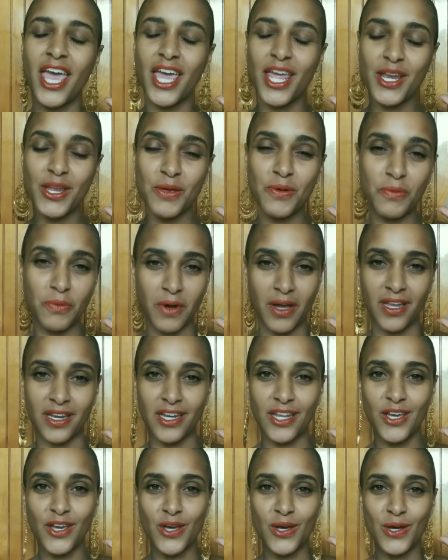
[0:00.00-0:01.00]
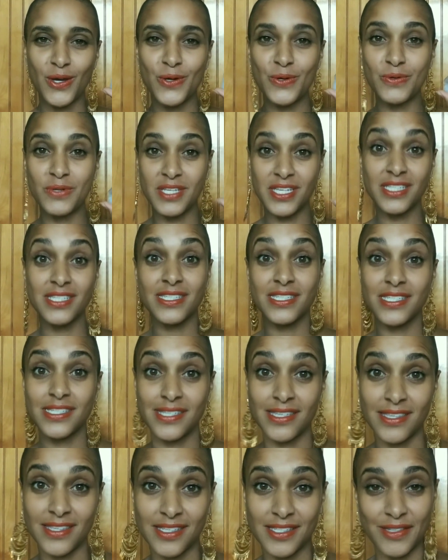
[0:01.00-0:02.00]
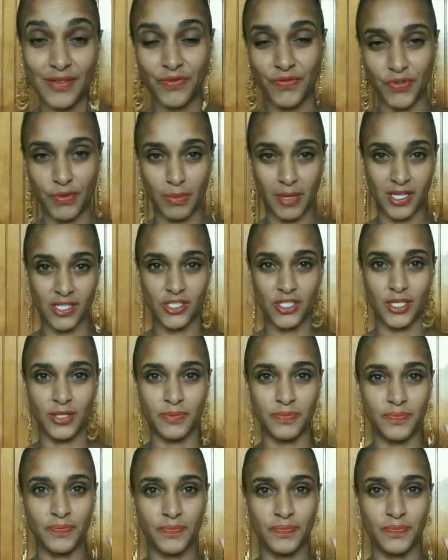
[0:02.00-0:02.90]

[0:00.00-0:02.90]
anyone who needs to see this information.